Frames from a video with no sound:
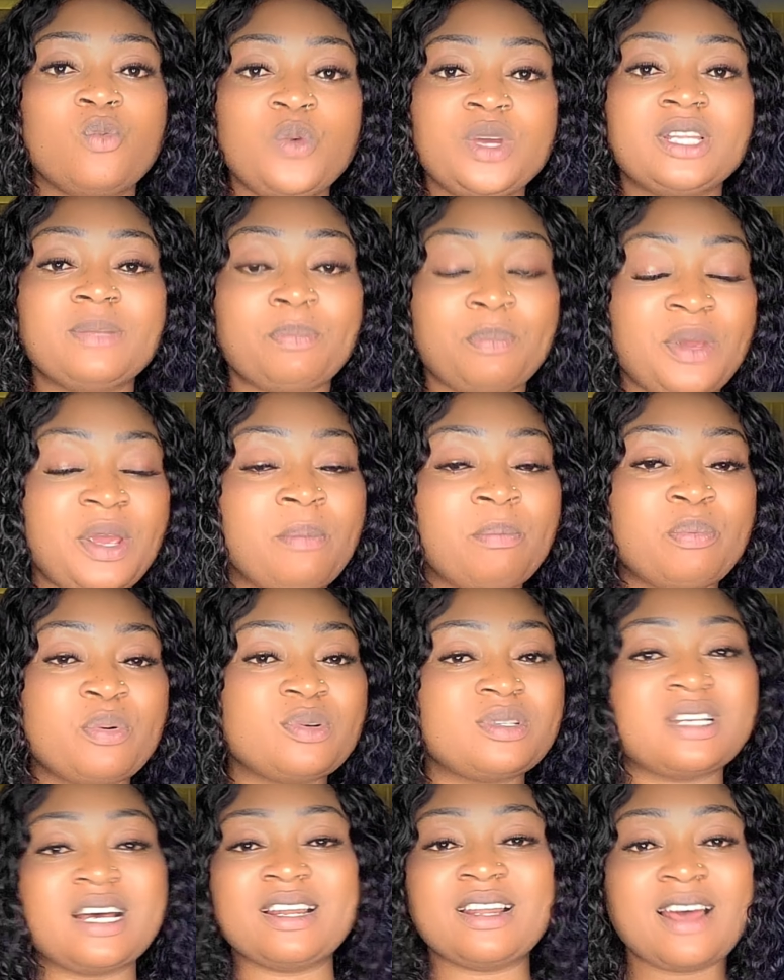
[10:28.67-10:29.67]
with
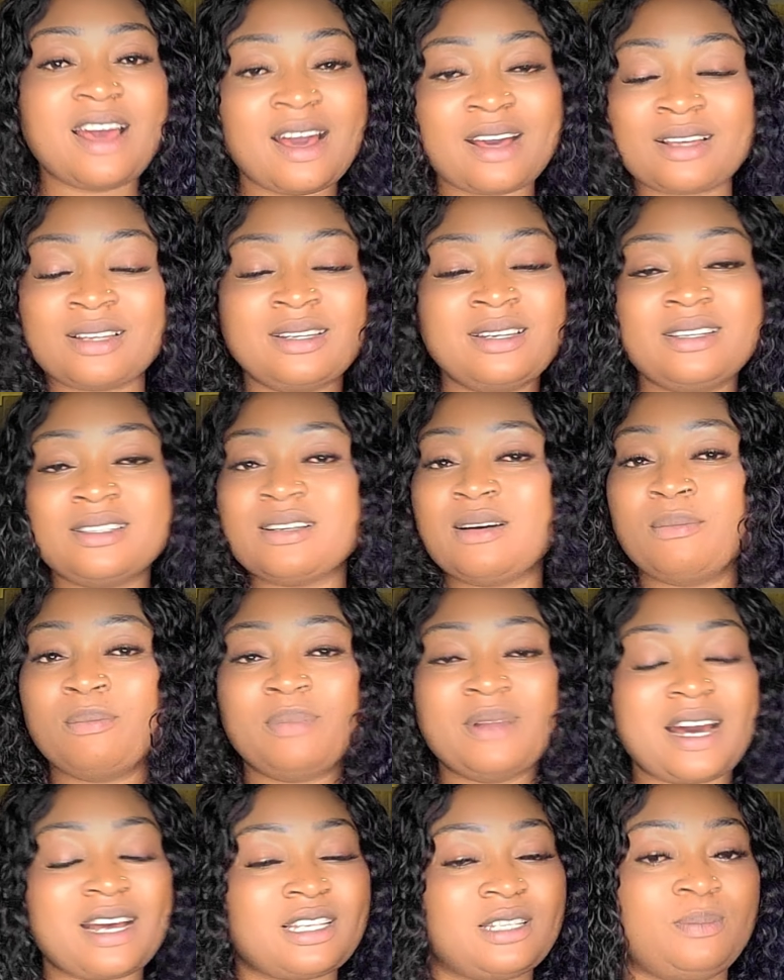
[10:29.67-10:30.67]
pimples and acne and
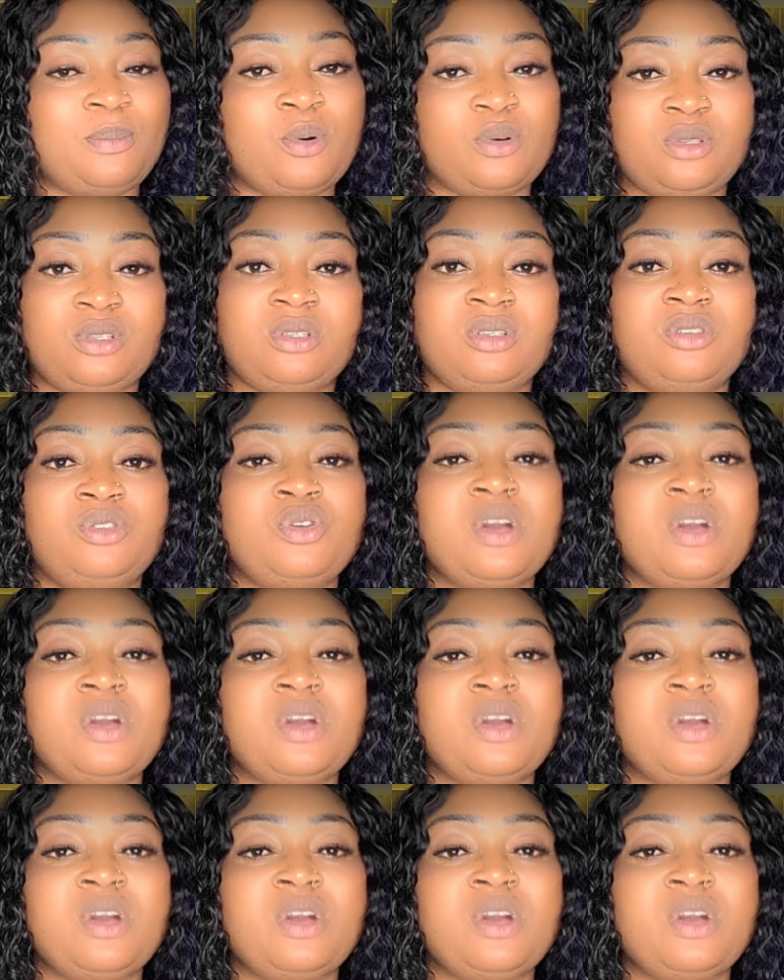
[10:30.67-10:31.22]
black spots.